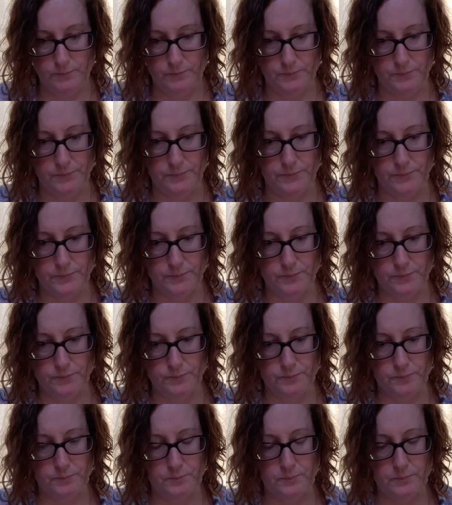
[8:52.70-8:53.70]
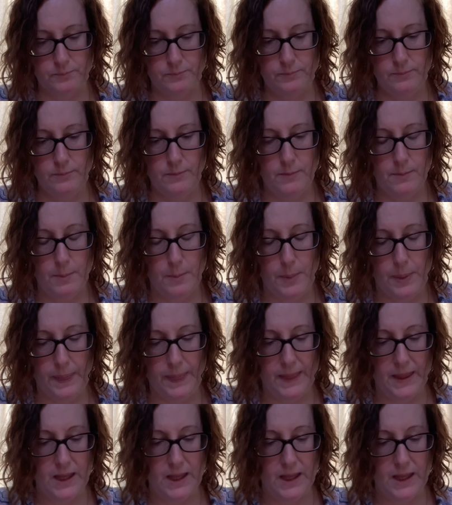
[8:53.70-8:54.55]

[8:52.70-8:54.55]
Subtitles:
(silence)